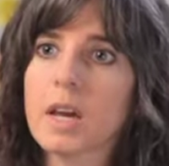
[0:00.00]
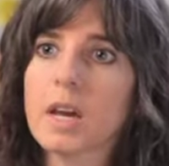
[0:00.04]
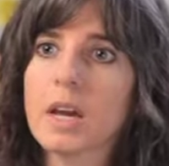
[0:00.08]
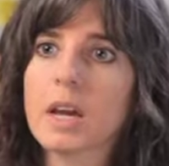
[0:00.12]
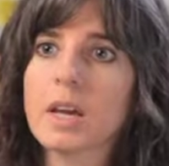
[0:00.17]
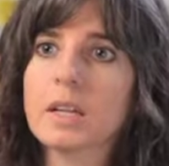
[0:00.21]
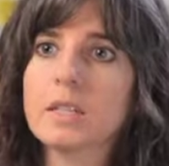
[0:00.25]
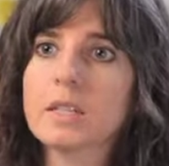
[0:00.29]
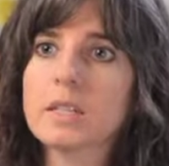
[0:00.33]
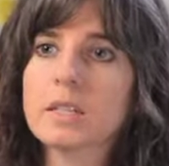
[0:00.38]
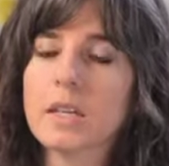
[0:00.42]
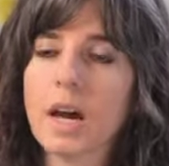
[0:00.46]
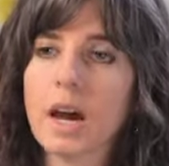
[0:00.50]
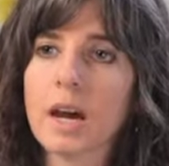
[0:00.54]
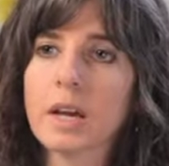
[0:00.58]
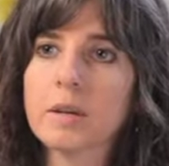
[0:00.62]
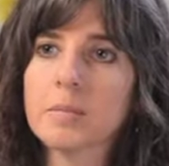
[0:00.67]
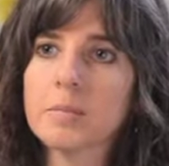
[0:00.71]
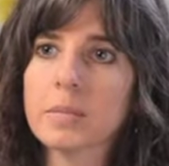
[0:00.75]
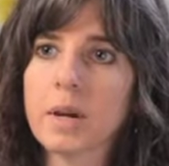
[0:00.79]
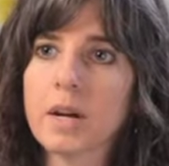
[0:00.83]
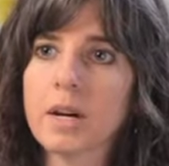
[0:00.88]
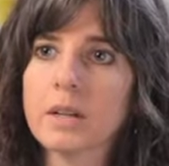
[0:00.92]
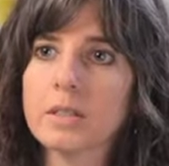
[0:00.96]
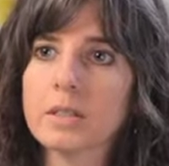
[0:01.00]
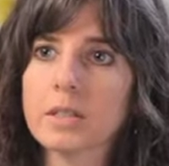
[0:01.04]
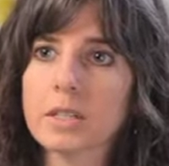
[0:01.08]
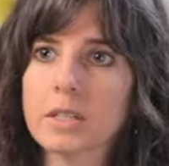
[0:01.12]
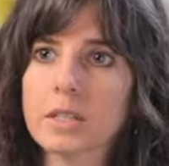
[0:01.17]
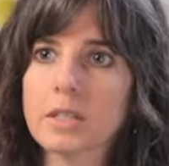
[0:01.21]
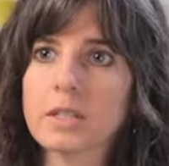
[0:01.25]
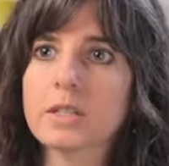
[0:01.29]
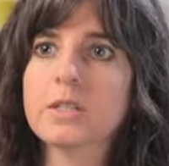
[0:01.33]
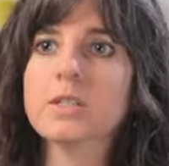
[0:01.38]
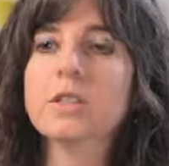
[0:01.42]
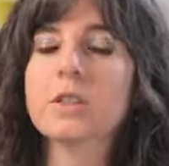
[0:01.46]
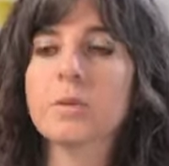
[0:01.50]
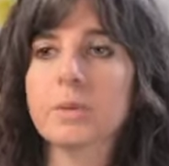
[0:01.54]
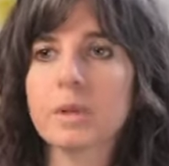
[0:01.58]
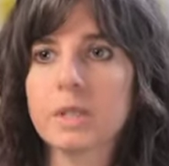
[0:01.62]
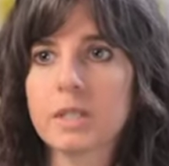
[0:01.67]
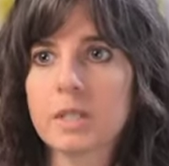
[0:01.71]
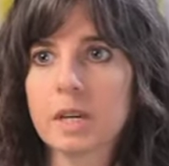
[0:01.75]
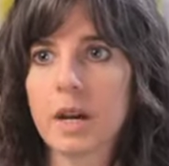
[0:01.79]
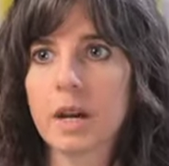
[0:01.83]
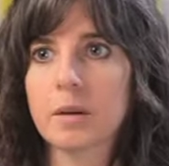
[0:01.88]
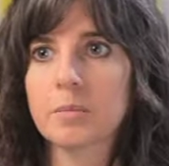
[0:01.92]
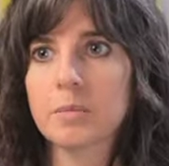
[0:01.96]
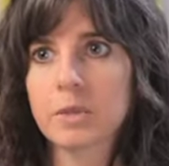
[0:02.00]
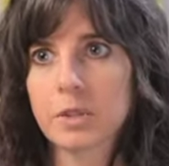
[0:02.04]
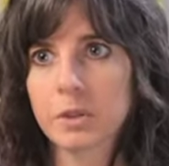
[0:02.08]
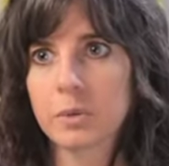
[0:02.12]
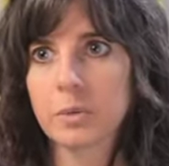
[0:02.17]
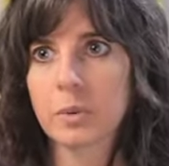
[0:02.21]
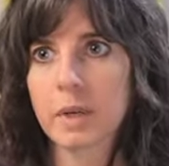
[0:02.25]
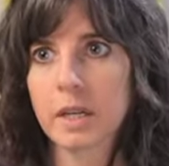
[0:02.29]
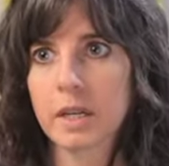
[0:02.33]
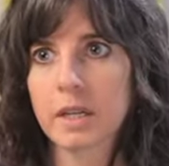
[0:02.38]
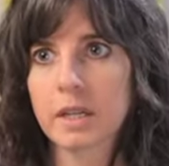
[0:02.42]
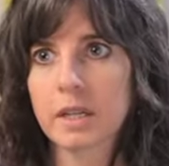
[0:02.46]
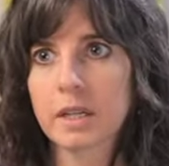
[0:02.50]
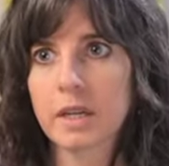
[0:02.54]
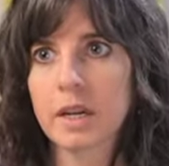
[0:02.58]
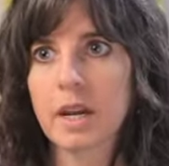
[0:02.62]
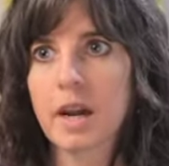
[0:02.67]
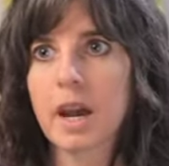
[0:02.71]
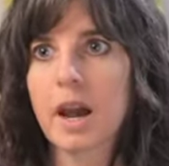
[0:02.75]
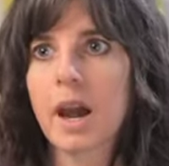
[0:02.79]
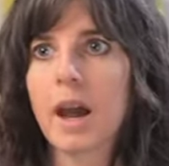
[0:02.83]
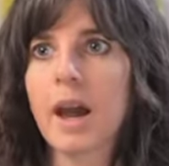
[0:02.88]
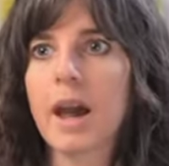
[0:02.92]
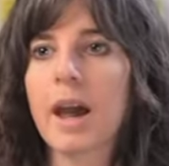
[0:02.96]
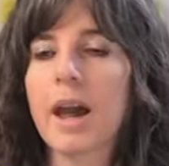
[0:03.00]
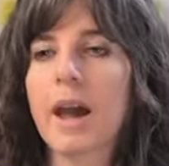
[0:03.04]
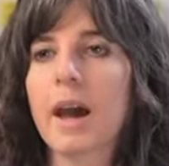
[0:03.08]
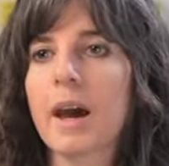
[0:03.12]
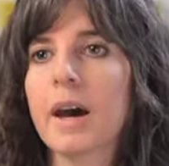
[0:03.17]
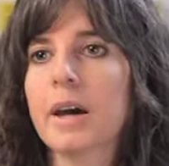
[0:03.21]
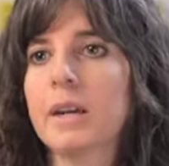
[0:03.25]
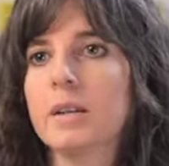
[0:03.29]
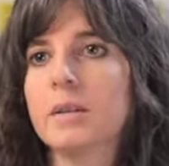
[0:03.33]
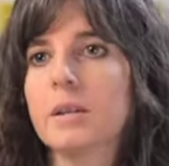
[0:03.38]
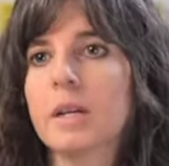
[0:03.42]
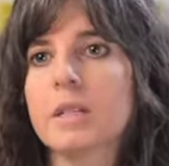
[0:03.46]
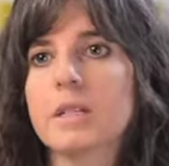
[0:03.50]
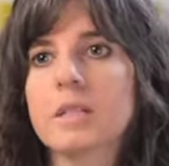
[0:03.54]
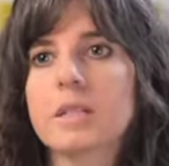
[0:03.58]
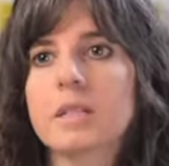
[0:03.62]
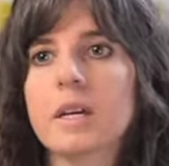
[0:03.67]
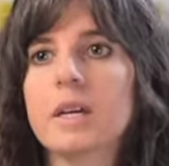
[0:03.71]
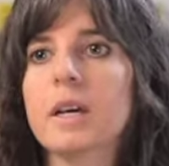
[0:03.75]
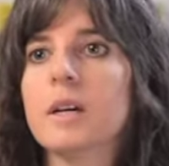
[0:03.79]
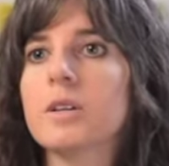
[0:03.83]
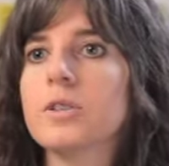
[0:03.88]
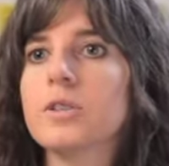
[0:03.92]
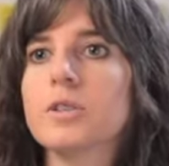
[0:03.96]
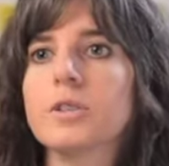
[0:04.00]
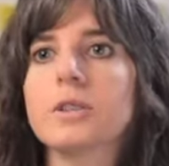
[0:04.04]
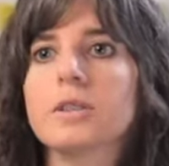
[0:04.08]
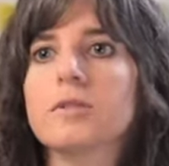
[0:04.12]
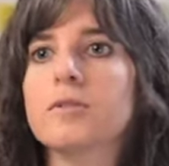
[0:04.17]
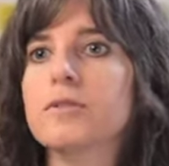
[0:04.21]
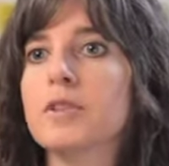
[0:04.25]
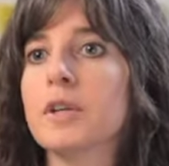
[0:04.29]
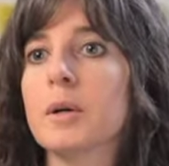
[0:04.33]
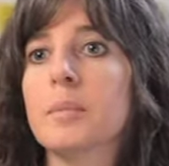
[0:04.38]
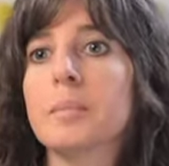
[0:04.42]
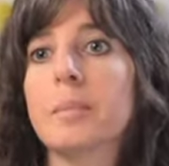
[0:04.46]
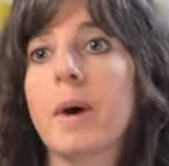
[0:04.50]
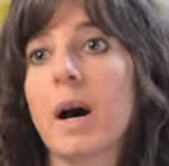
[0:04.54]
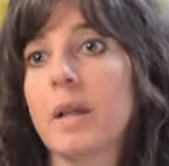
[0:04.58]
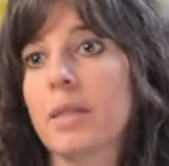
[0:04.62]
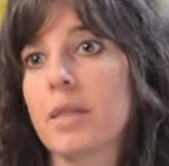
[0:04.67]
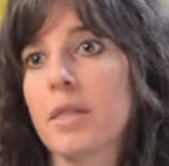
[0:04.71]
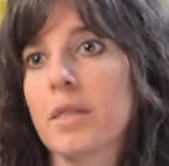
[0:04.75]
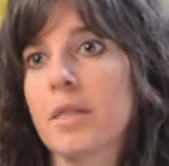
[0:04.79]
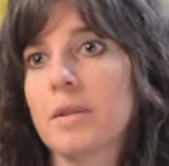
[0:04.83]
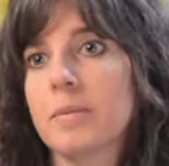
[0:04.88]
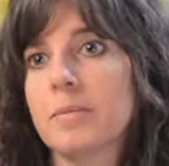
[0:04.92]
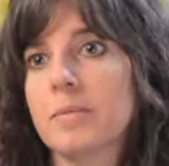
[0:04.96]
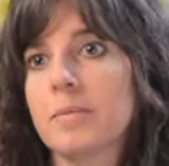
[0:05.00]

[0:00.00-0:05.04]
And time-bound is 3 times a week, and let's say I'll do it for a month.